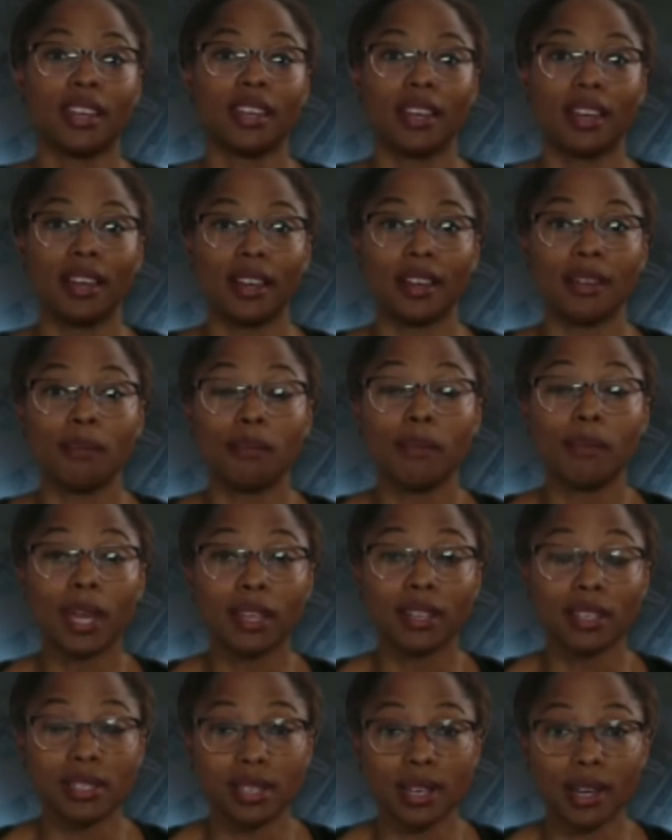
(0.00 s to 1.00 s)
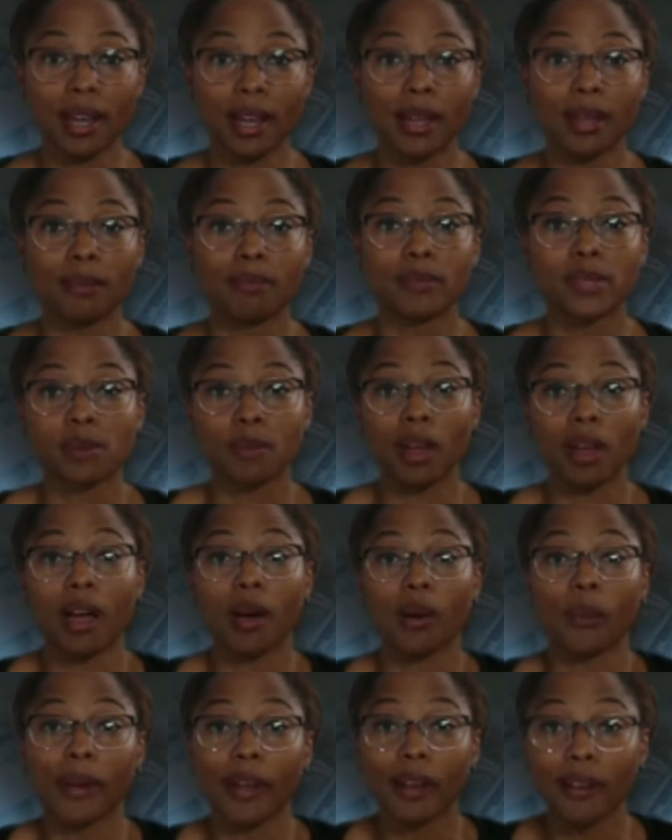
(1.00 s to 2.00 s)
And many times,
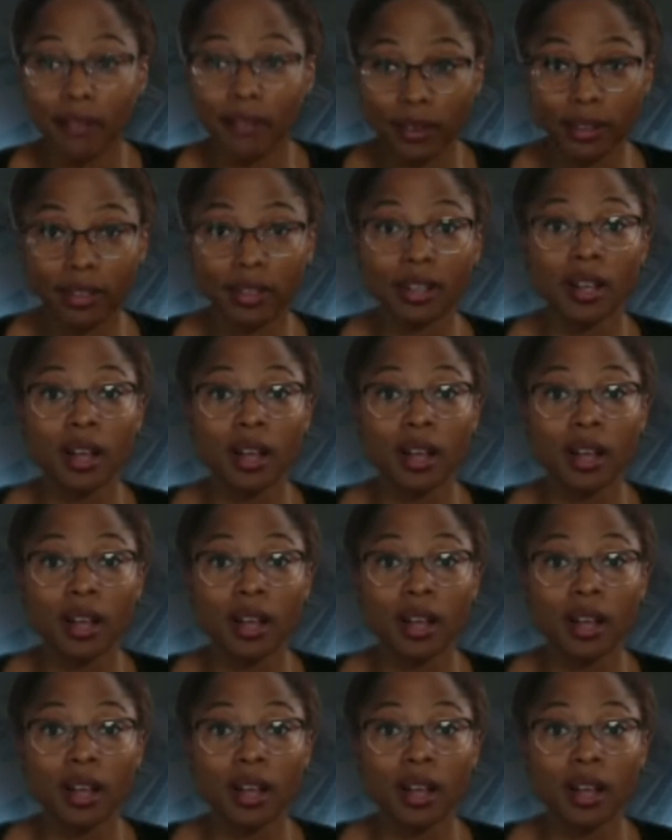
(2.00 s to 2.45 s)
however,